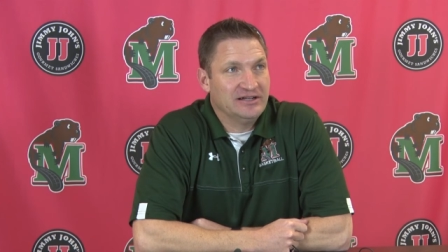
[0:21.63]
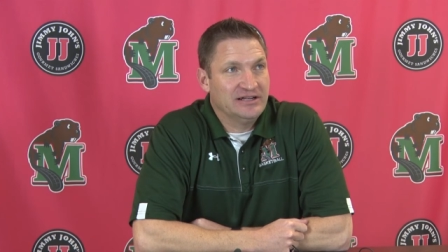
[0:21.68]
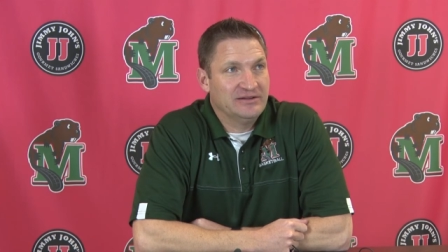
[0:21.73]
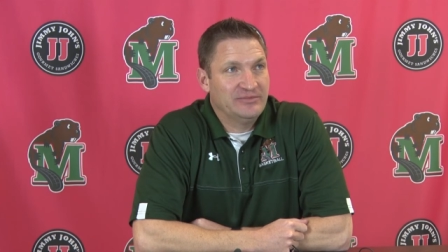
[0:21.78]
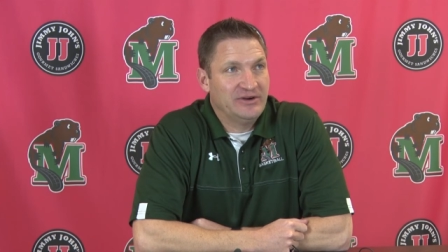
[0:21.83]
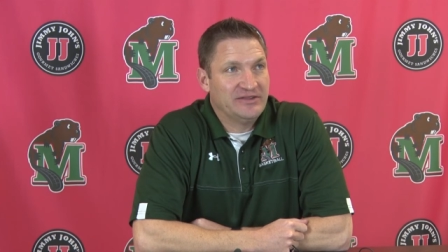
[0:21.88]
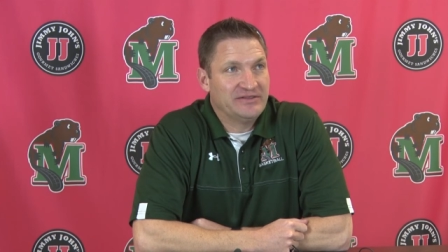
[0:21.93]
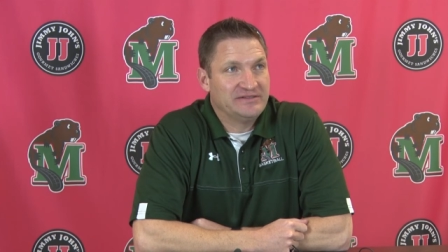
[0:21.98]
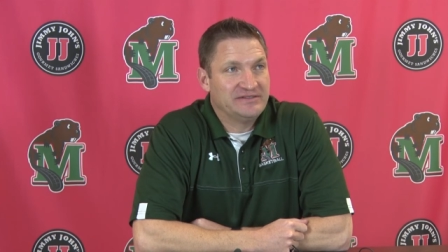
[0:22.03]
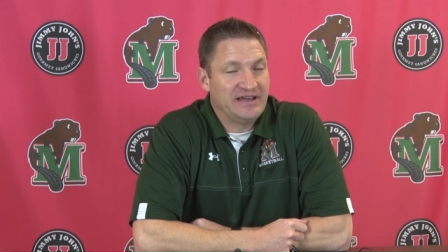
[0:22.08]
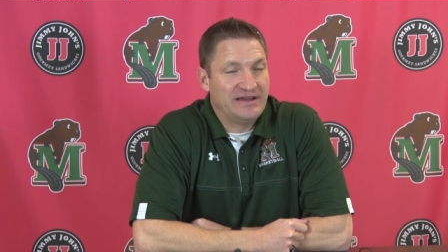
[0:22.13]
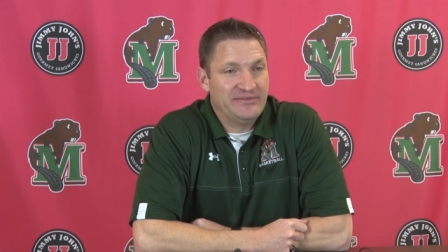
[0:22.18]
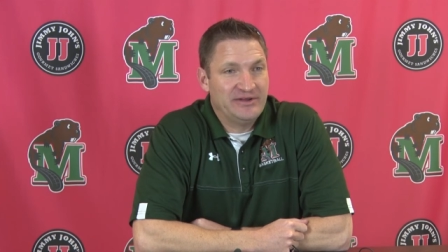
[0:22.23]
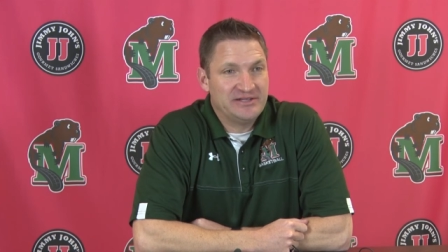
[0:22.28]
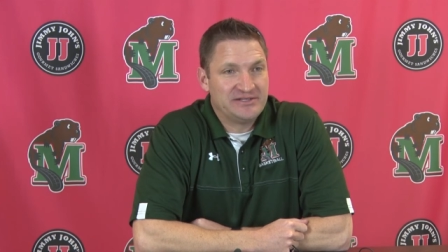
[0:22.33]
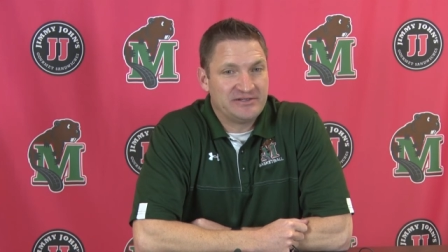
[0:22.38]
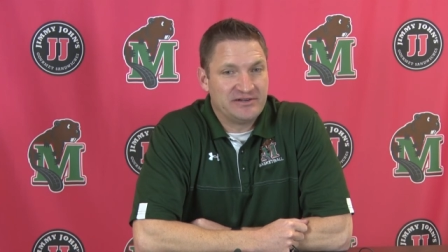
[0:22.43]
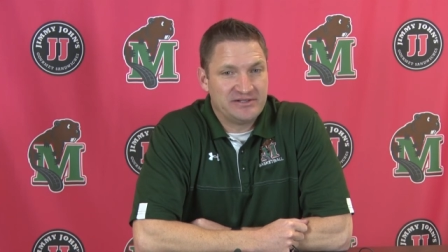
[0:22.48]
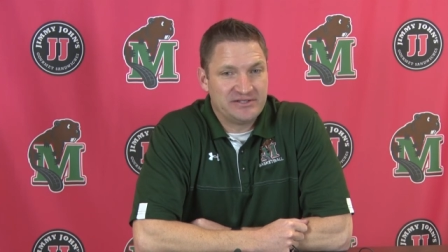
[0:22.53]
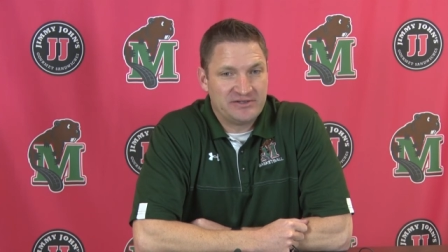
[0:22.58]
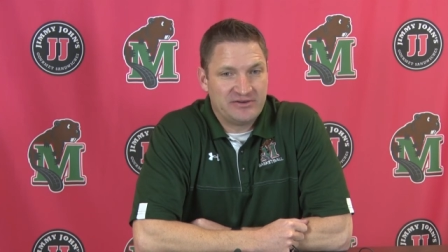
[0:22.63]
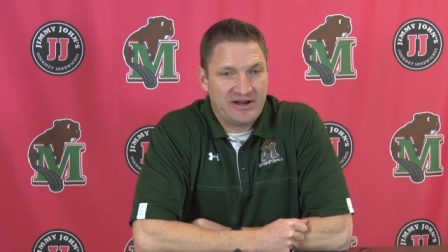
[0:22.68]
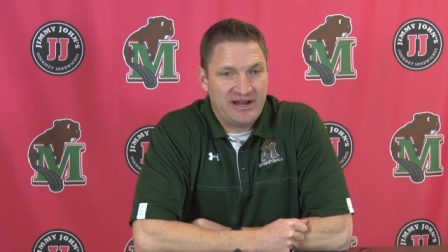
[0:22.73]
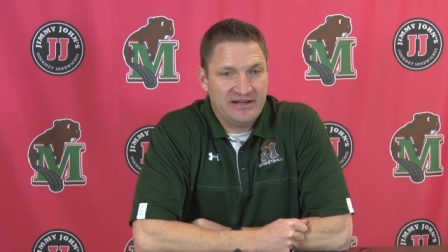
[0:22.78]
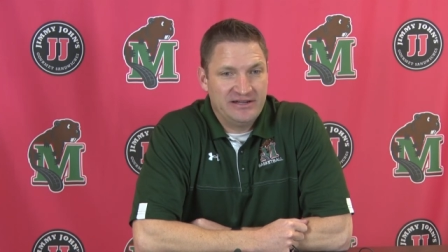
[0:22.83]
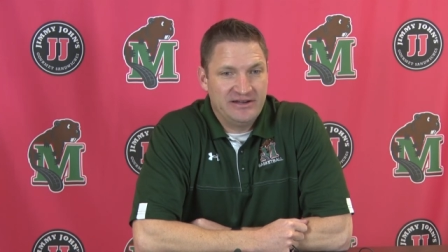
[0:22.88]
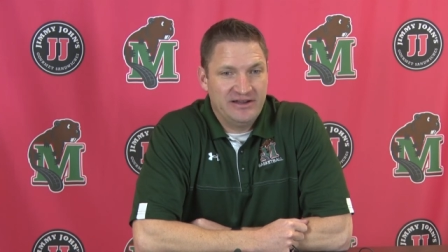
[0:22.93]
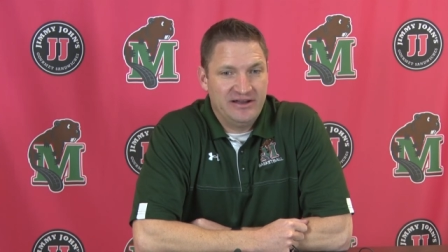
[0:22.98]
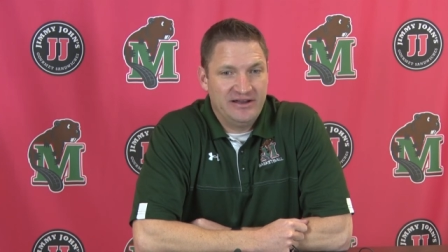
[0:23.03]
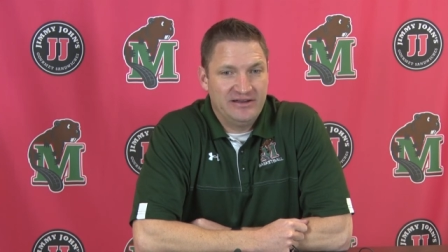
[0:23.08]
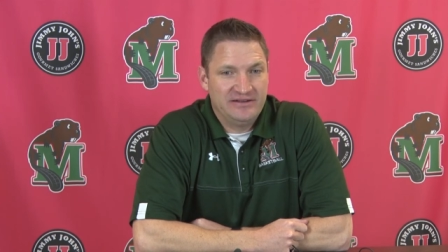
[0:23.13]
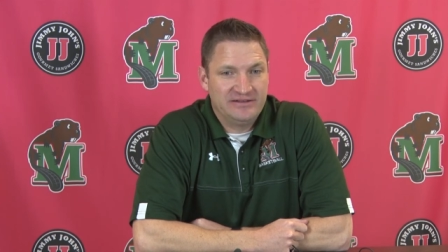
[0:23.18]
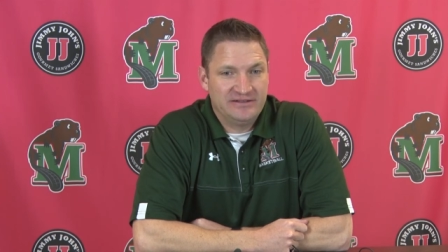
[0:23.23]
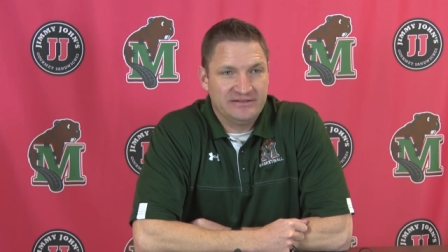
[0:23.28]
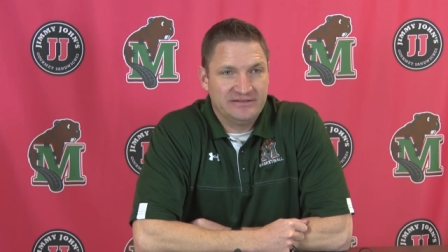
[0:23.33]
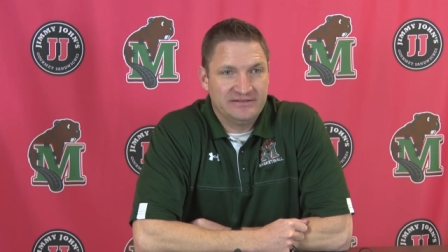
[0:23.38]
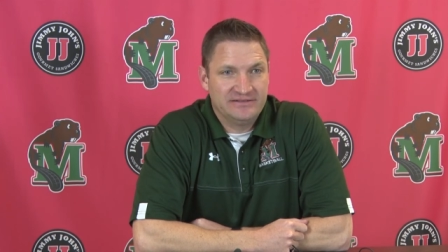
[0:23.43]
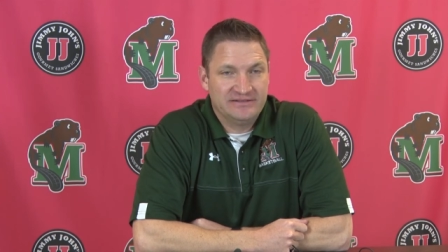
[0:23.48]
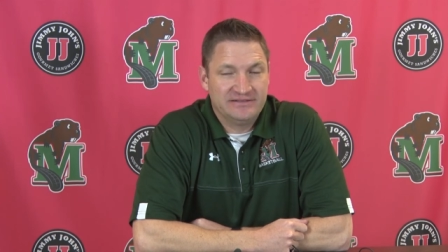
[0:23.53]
And about the time that starts grinding on and